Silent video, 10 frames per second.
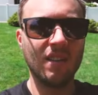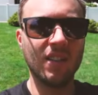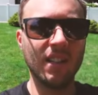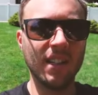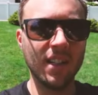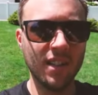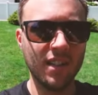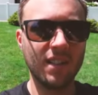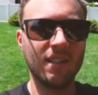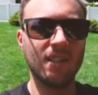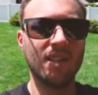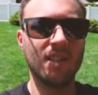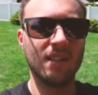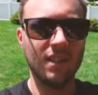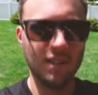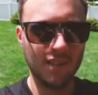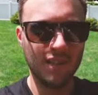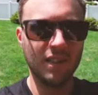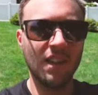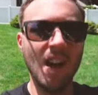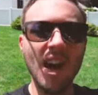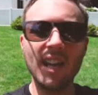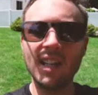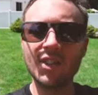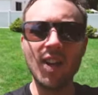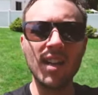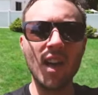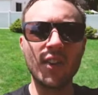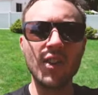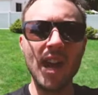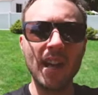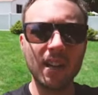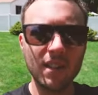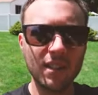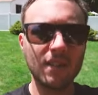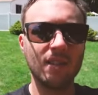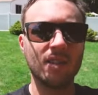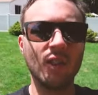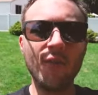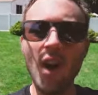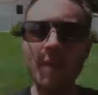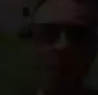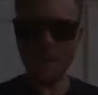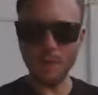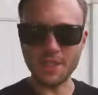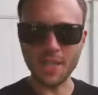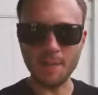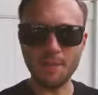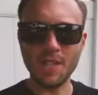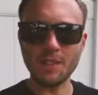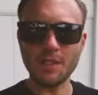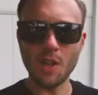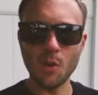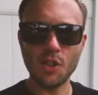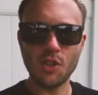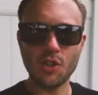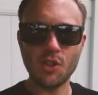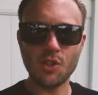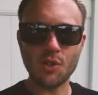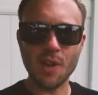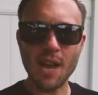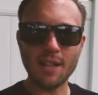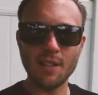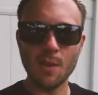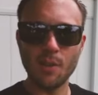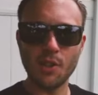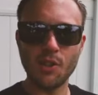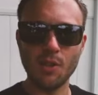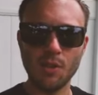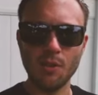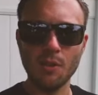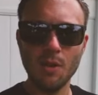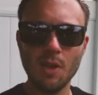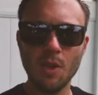Really good. All right, let's try another track. Hey, what's up? Let's go with track number 2.